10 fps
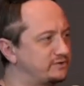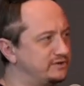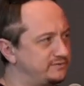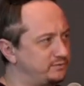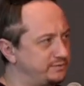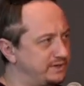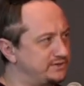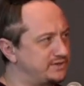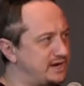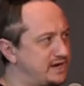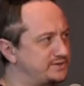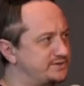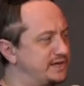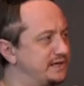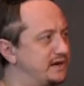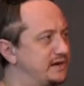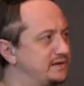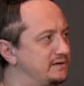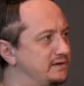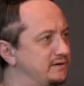to play yeah. jazz, and I
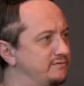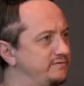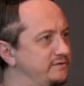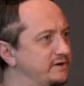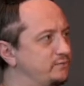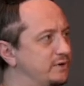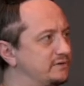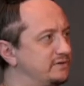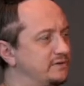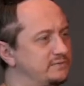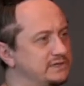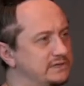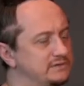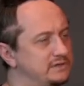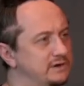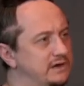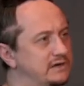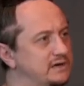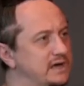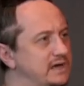uh, very quickly, uh, you know, I,
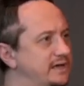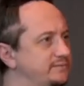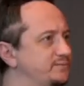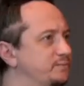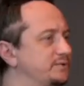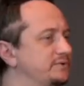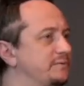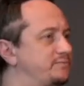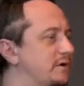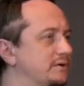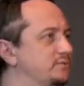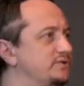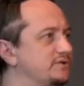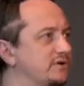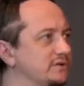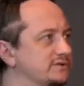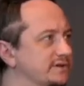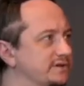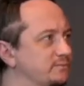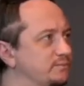I, had what probably what you call as like
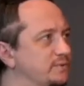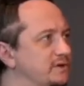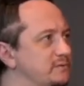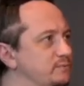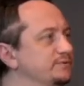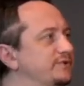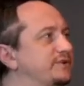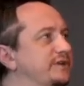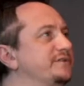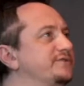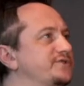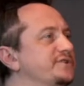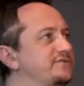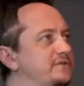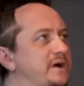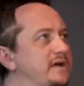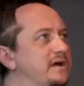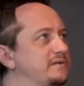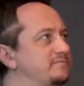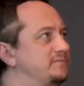a wonderkind syndrome. I, I,
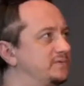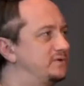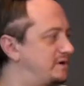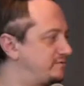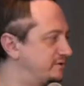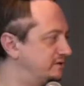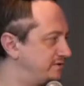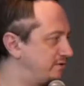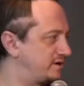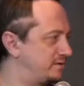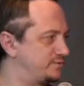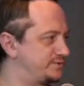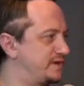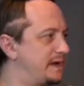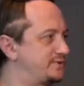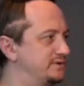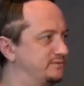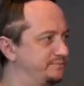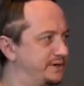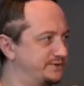you know, I really thought I was the absolute
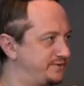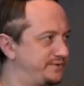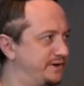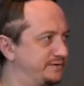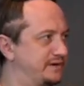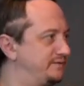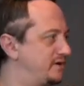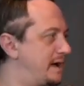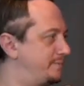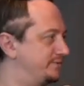best thing that ever happened,